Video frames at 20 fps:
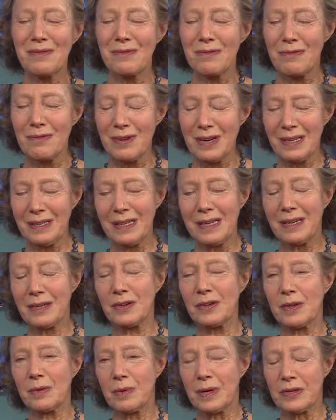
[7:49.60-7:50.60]
really a
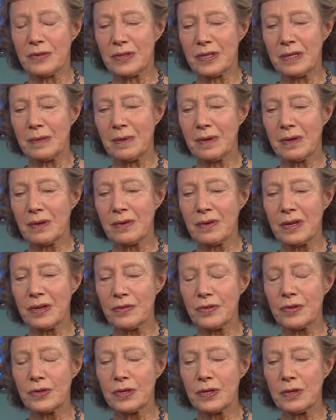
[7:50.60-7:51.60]
good question,
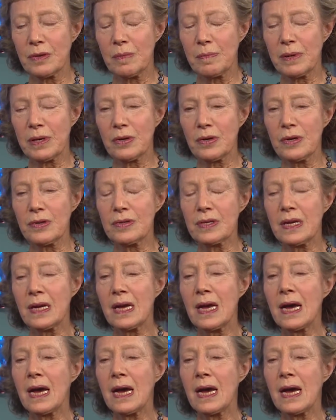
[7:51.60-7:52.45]
Chris, too, because